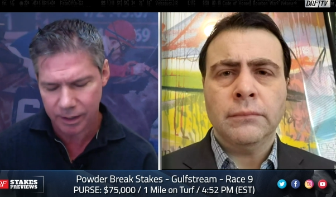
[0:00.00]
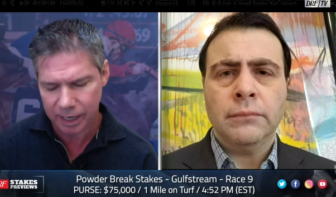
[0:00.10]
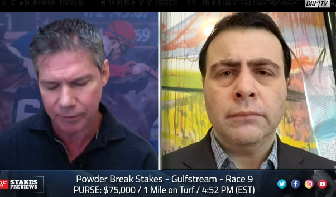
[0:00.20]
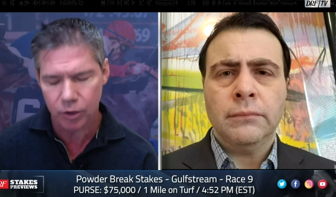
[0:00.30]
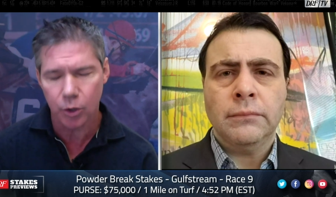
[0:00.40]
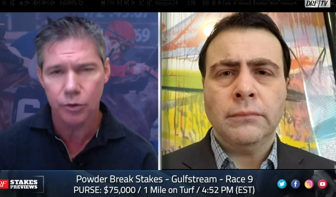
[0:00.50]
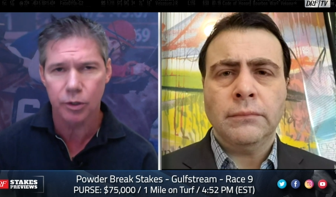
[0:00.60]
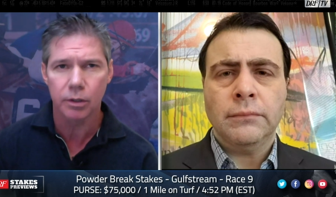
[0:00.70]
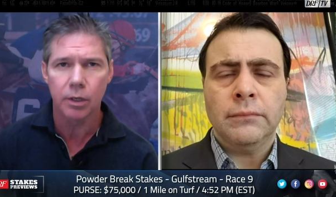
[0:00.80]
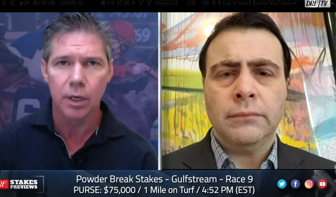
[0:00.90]
Speaker 1: did have to use
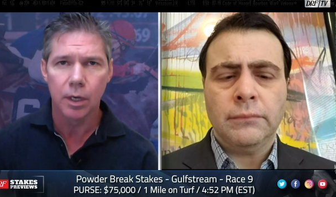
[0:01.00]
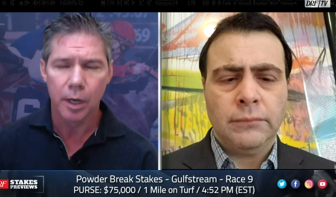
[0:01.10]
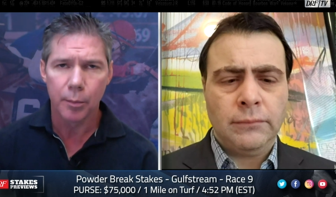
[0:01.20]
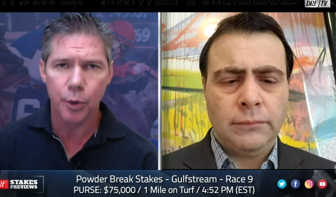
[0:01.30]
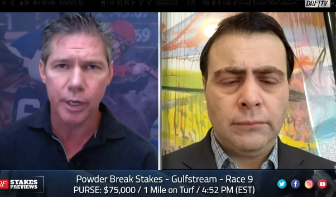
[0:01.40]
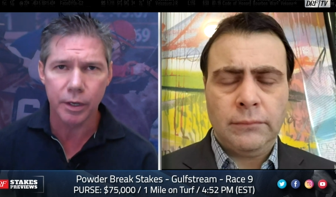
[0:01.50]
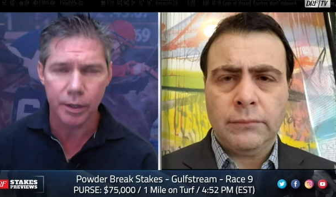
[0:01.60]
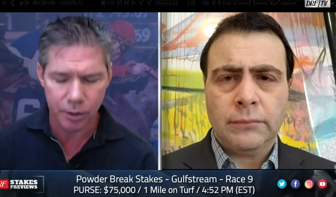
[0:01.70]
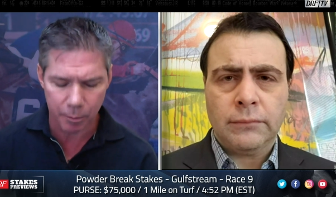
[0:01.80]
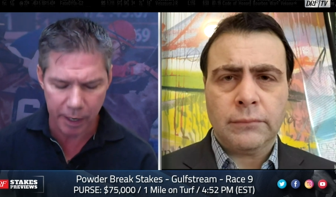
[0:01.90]
her pretty
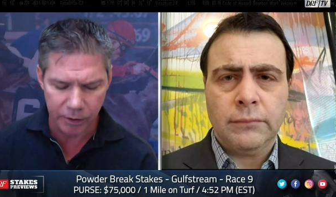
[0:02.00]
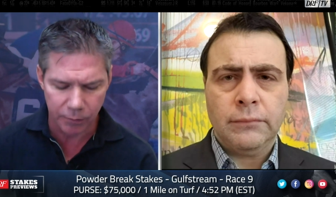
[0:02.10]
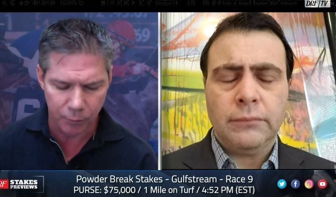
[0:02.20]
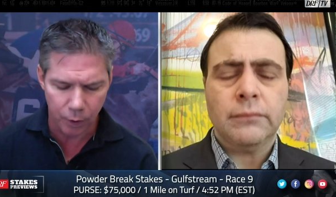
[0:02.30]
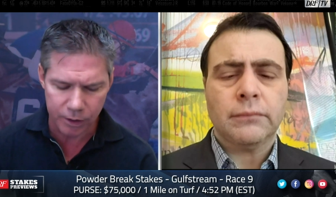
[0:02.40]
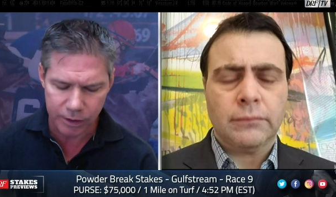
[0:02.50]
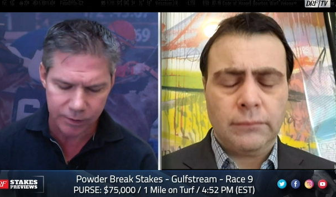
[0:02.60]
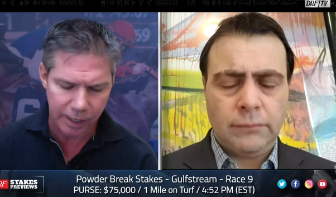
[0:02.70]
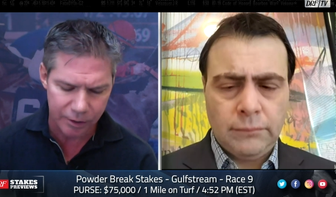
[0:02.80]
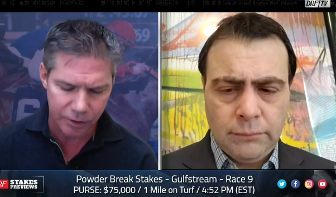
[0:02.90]
good to make the front.
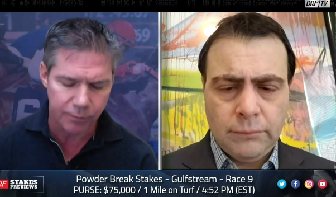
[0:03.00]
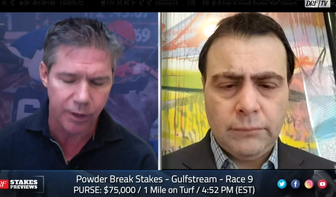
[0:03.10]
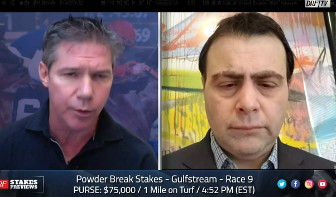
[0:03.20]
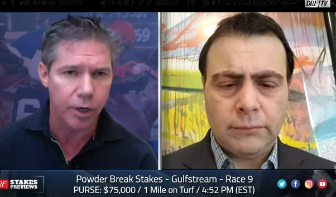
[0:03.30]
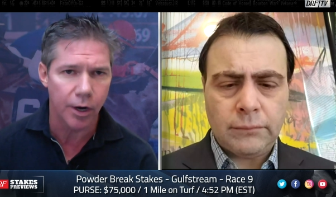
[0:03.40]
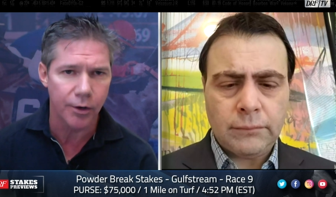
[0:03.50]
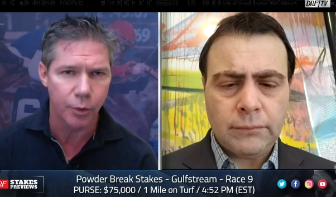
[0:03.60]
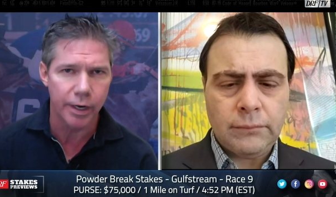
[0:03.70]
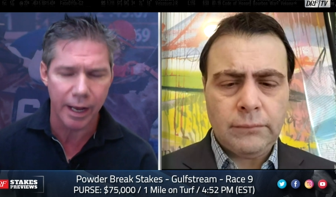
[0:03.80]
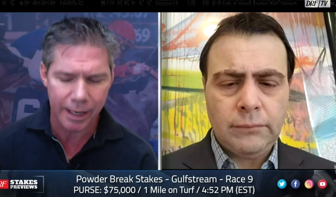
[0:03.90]
She's actually very
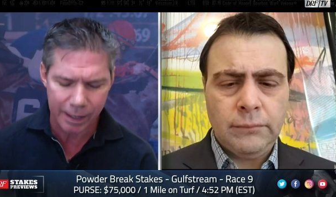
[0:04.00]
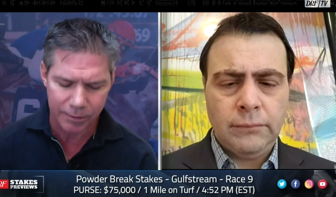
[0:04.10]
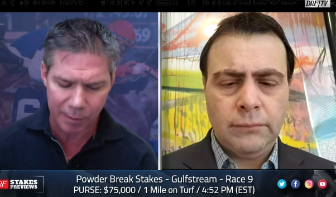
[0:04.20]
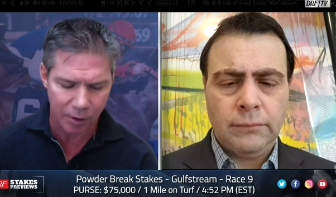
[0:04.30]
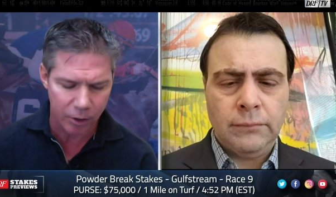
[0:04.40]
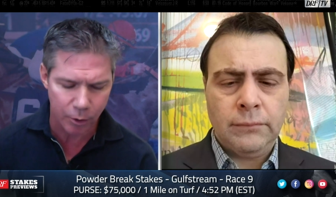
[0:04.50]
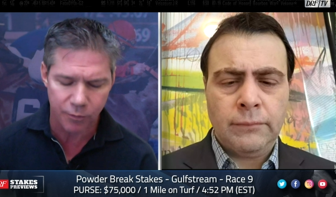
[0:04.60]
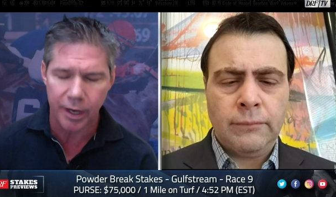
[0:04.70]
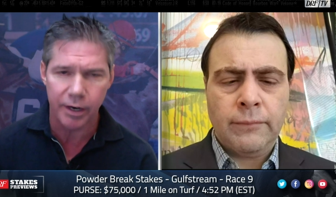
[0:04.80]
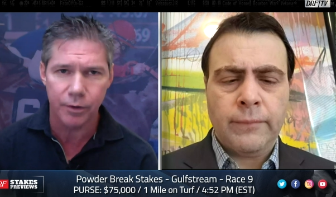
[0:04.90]
underrated. I can't say I'm a huge
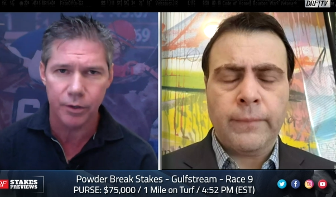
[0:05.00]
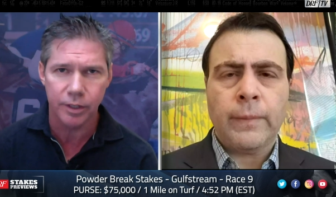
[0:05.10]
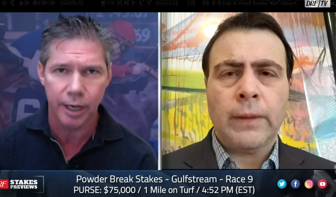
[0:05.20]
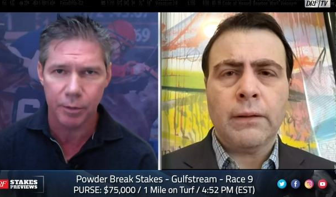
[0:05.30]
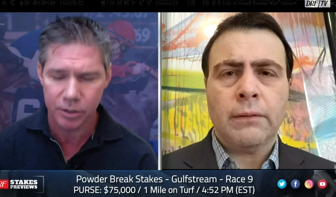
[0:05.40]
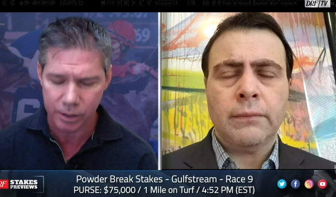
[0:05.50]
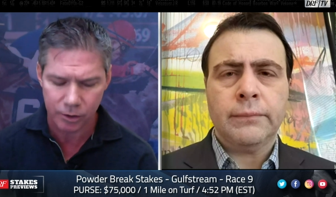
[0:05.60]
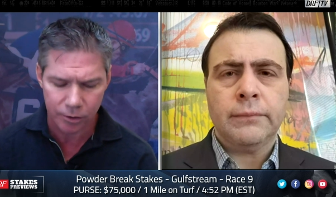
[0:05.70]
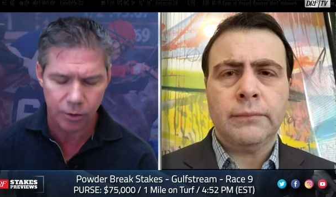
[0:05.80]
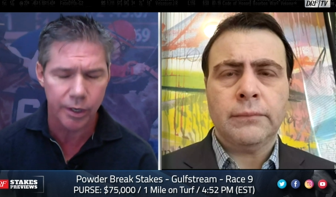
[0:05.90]
fan of hers, Dan, but
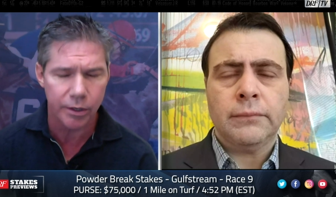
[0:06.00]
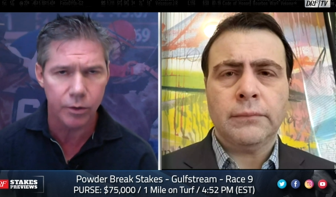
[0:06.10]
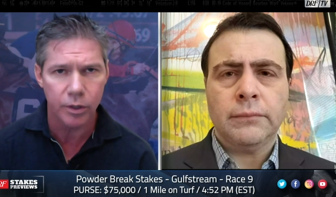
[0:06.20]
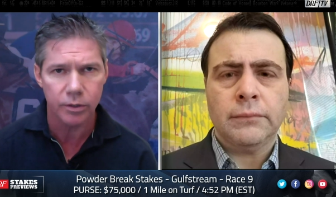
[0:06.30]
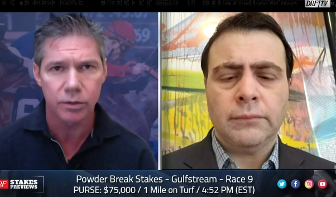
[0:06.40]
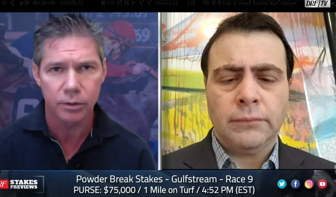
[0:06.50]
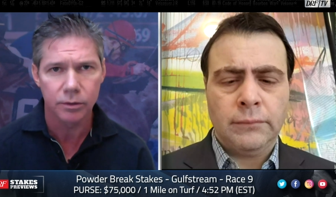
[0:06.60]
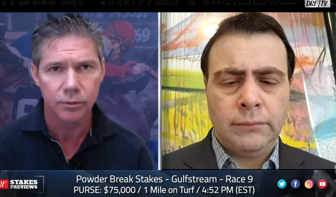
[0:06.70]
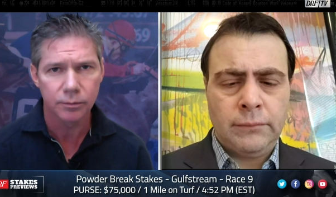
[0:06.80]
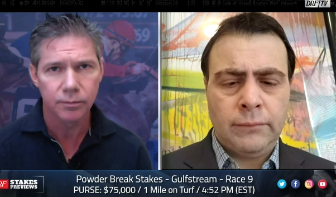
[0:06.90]
she's an
Speaker 2: underrated horse.
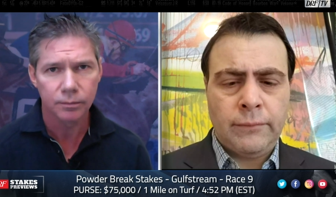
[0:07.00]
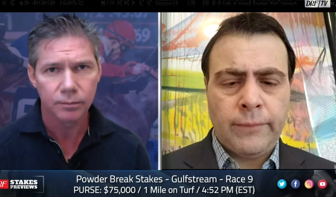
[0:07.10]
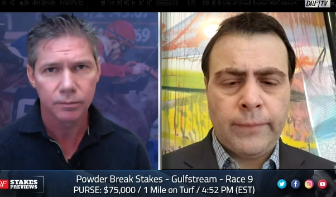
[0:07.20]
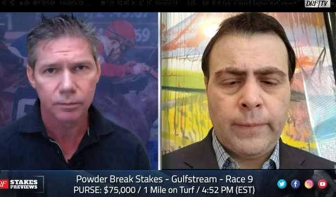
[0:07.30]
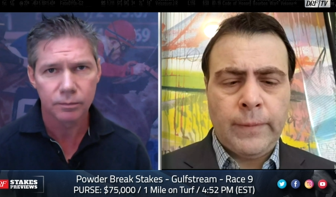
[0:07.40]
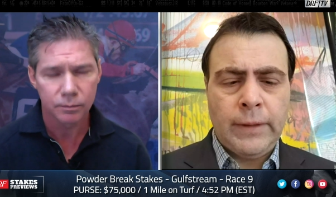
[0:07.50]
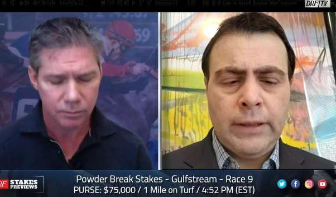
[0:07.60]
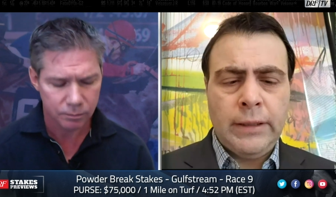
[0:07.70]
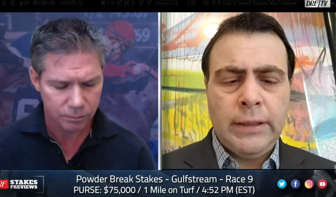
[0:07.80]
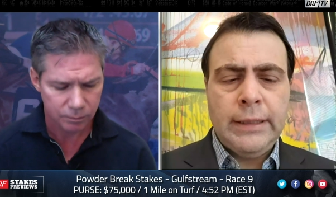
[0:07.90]

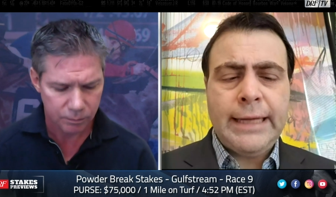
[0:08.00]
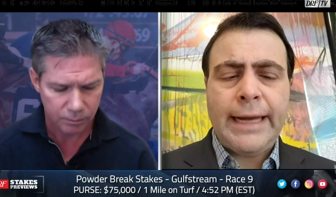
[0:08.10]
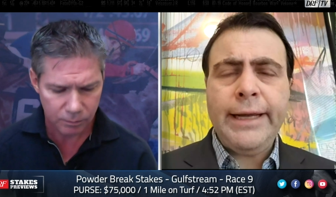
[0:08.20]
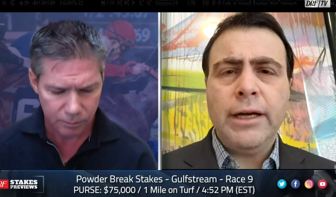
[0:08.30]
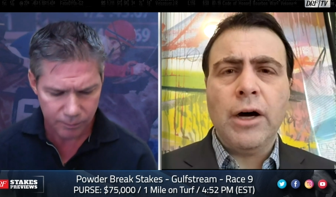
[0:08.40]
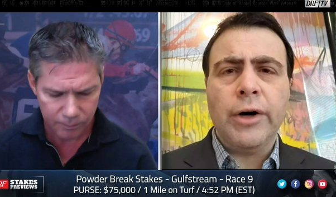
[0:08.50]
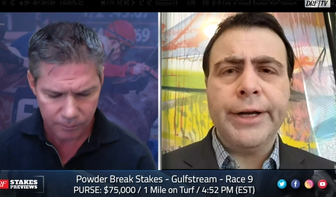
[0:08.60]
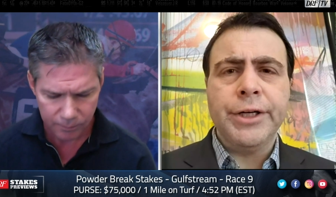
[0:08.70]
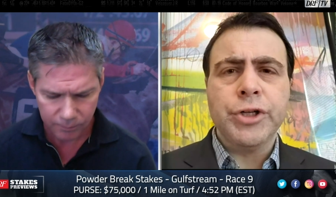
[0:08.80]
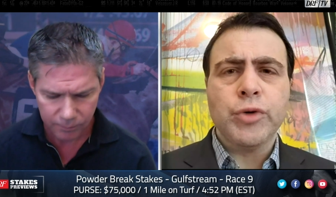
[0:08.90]
Danny
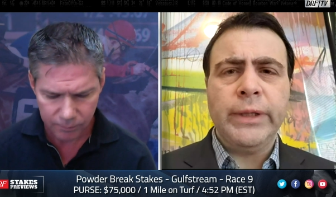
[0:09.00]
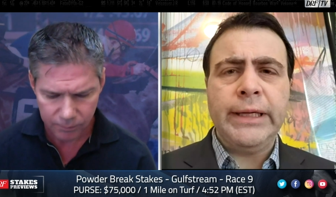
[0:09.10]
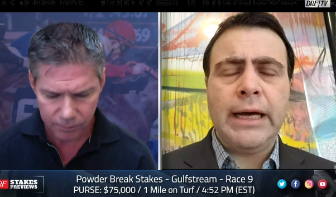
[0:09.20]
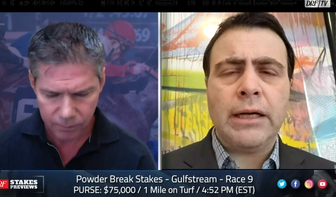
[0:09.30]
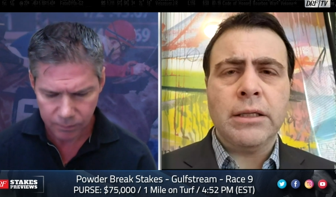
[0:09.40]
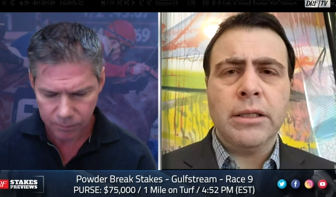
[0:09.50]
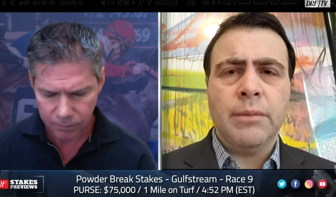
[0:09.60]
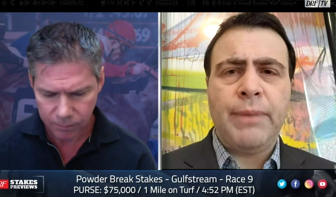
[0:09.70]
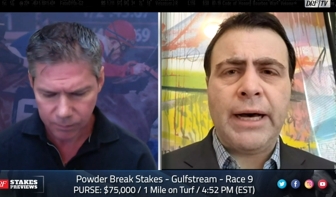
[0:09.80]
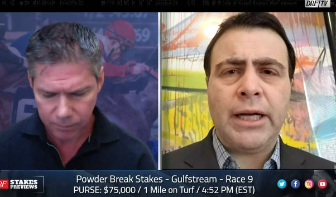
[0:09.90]
Gargan has really gotten to the
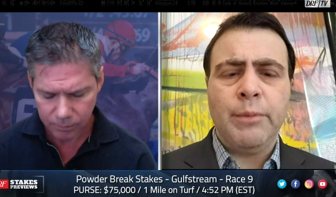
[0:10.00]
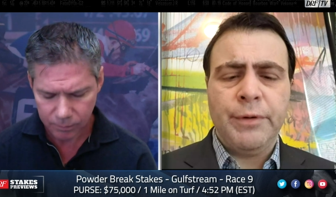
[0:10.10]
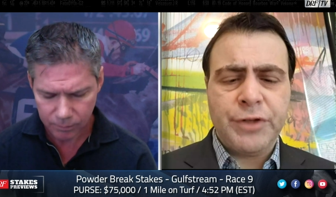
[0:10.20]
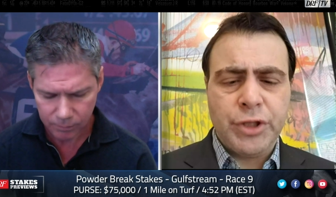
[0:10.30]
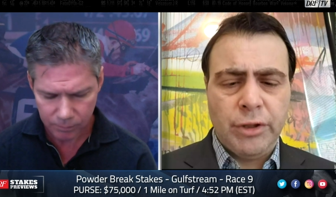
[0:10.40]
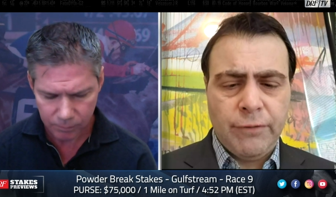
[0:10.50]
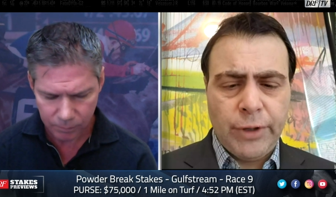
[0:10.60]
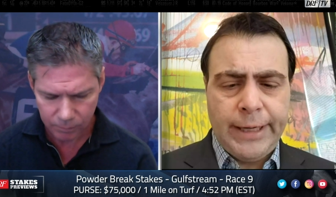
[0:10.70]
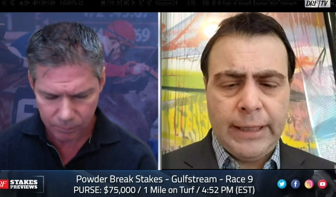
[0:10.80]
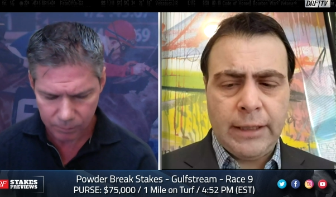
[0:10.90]
bottom of Silver
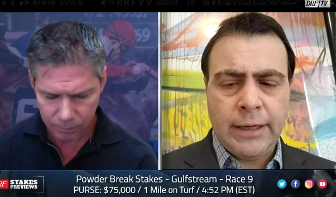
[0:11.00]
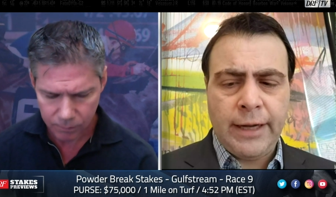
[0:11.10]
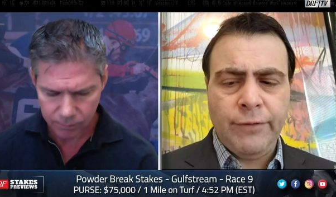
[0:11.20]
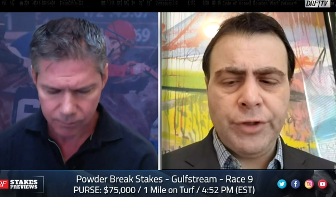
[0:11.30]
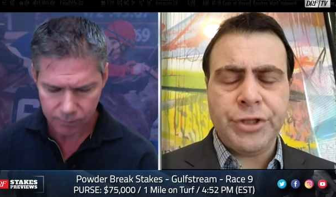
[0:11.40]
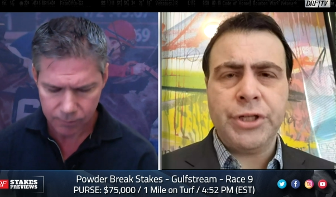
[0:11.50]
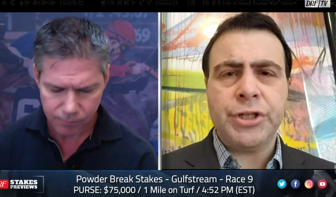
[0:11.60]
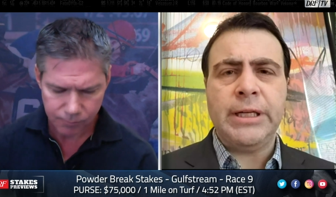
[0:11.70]
Kitten ever since